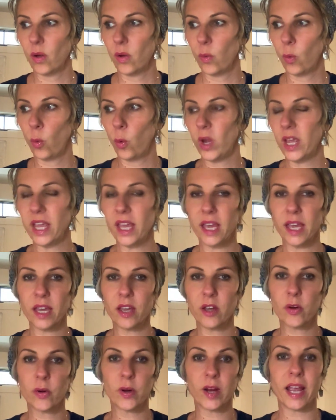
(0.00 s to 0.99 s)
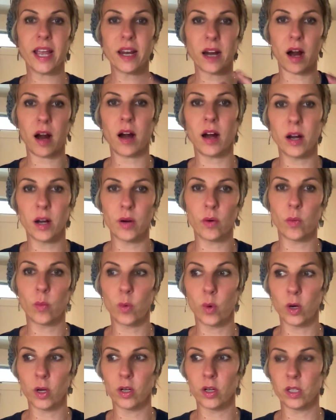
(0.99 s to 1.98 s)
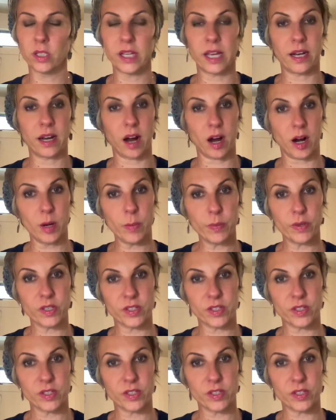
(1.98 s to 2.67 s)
we create our world and our